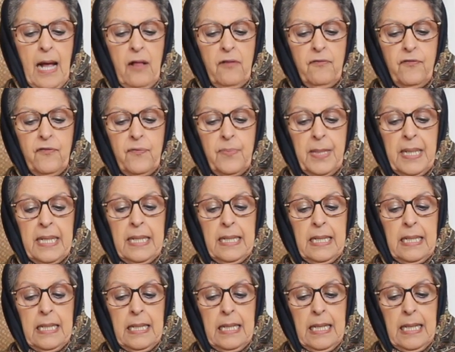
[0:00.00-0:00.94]

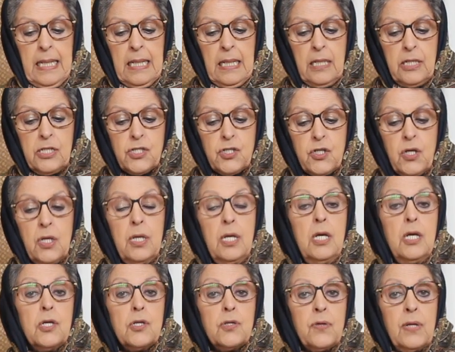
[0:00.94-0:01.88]
alphabet in English
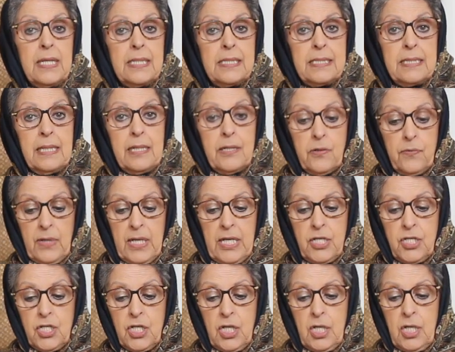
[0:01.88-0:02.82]

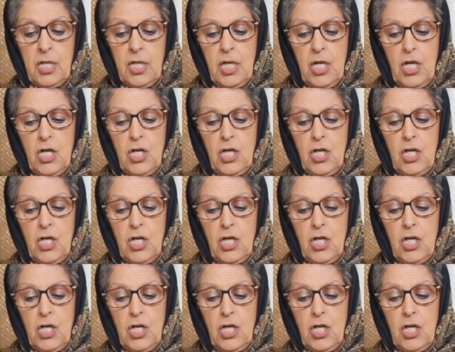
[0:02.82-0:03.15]
transliteration,